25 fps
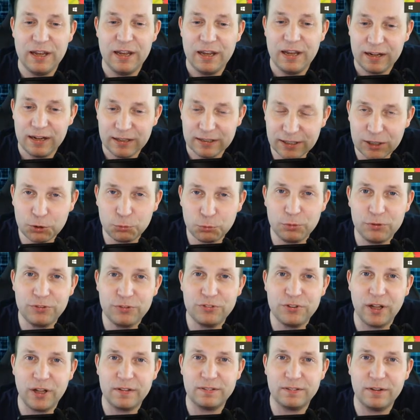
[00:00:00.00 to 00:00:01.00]
click
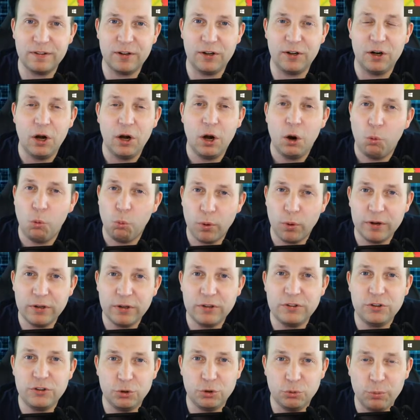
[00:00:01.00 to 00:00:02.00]
reset there when
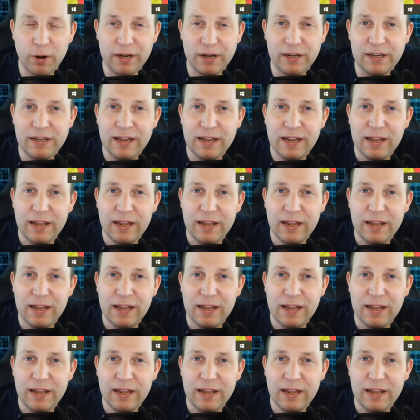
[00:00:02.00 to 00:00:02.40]
you're ready